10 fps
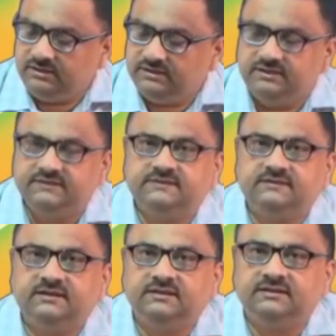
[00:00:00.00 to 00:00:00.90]
in
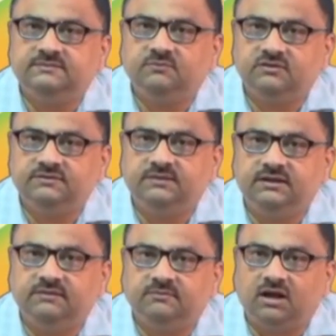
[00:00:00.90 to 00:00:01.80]
this porous medium?